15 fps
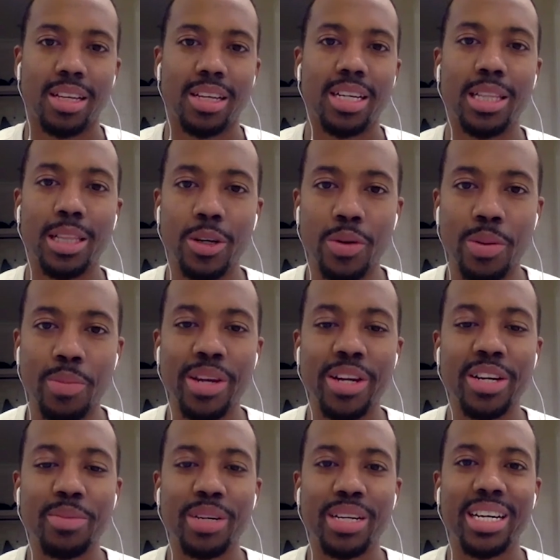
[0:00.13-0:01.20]
Hello, I'm
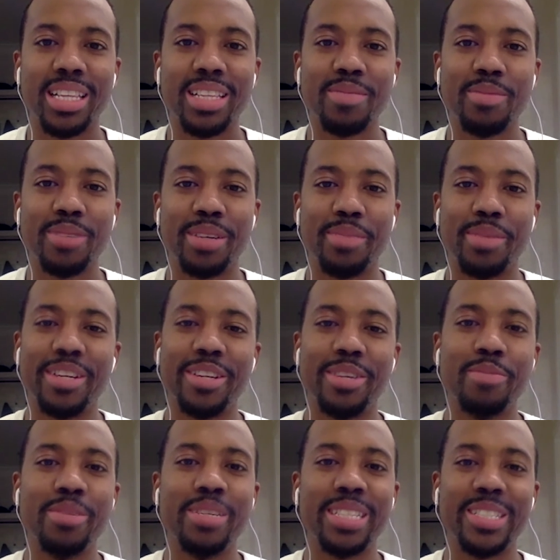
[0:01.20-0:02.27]
Errick McCollum. I'm here to
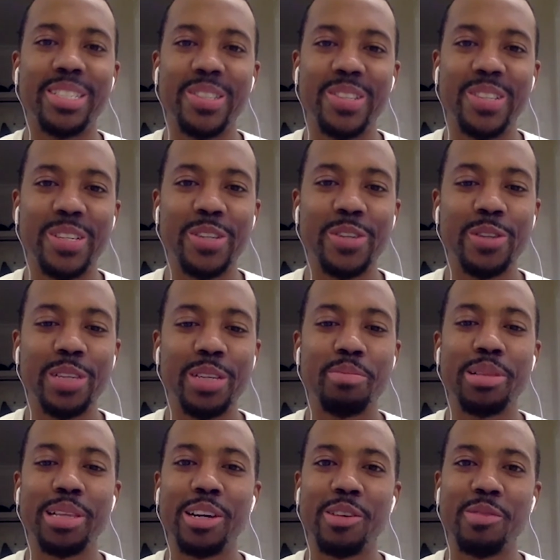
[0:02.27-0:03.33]
bring to you the EuroLeague
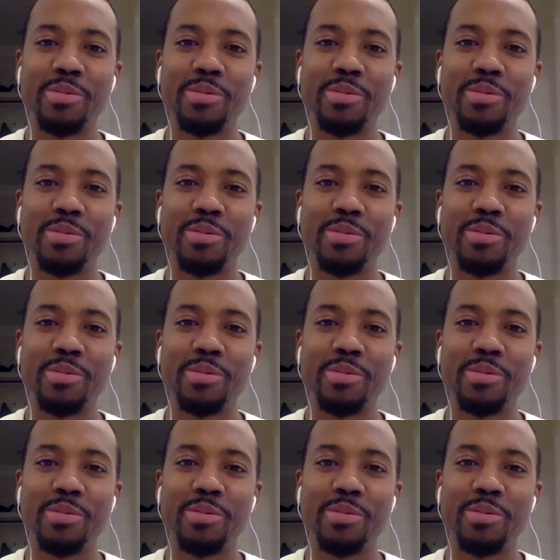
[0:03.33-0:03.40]
playoff